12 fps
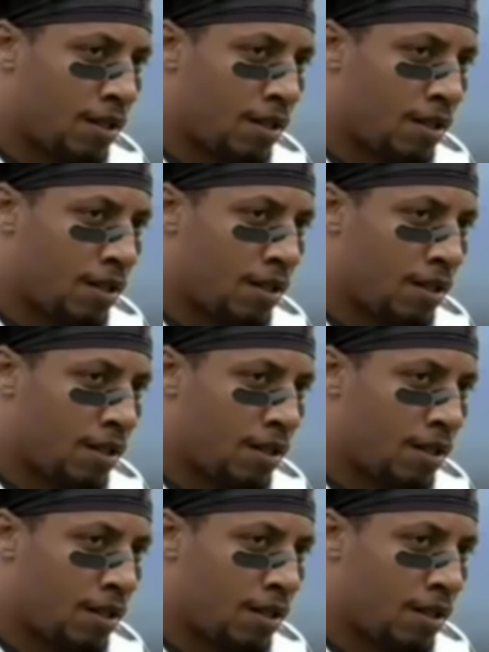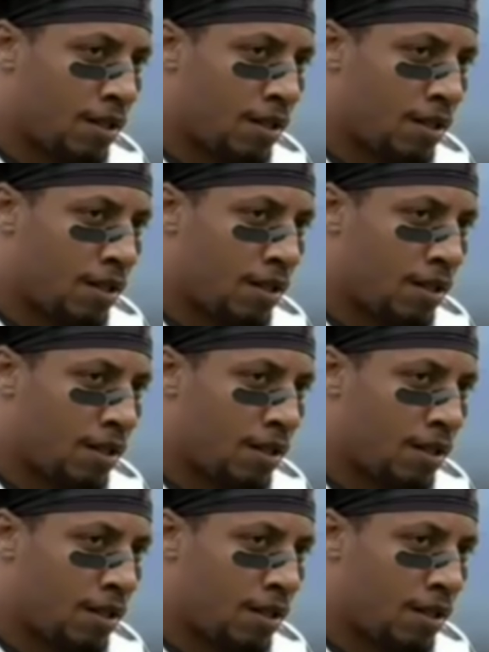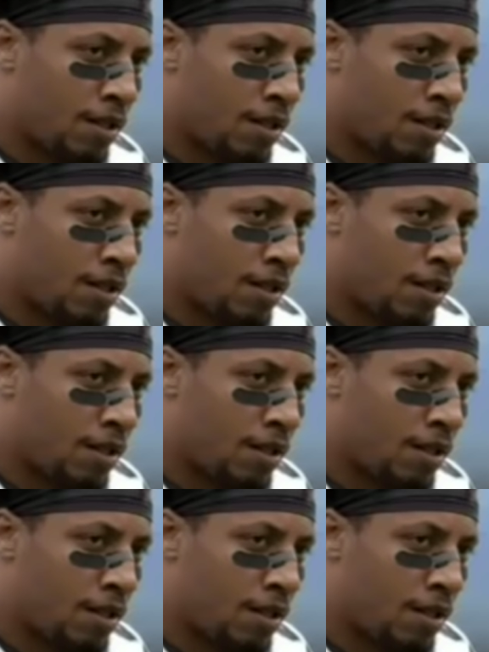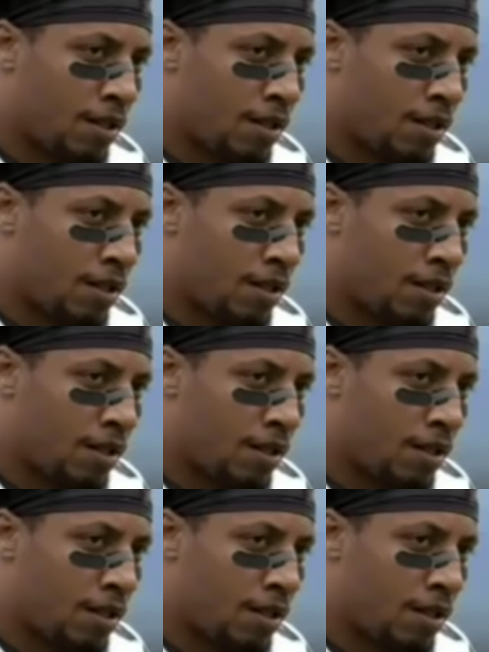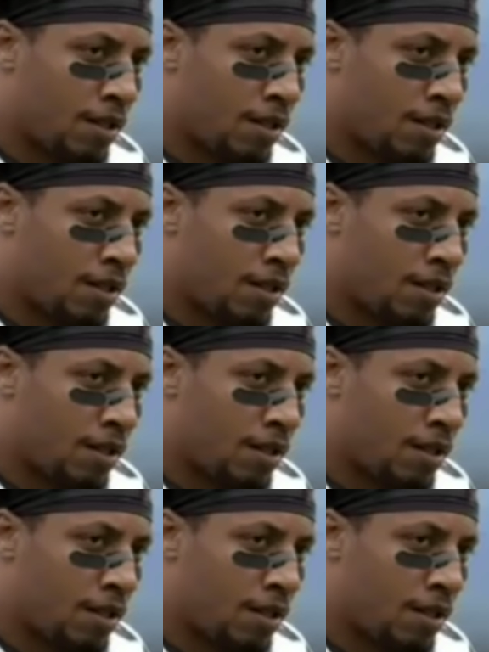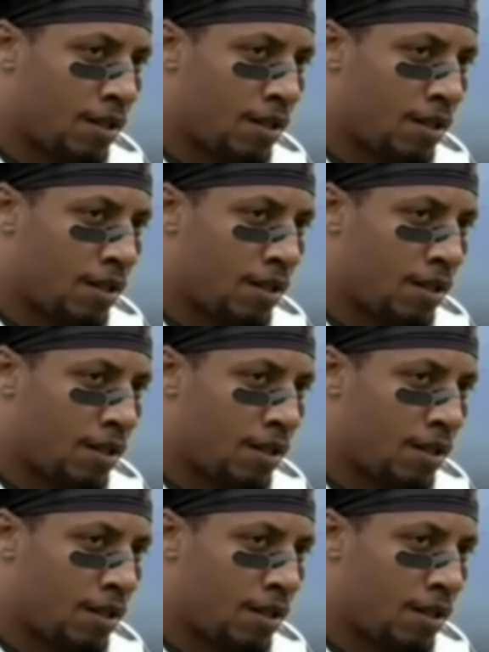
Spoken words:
[no speech]